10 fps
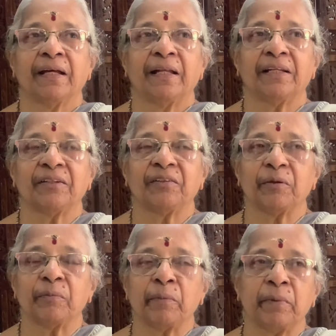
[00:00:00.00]
let us
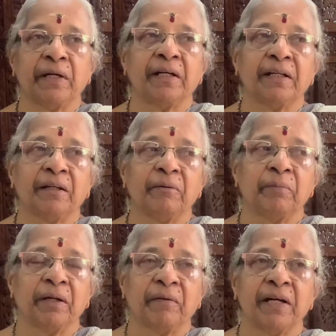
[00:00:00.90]
remember
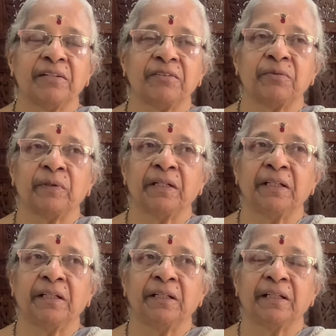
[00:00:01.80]
Bhagavan's word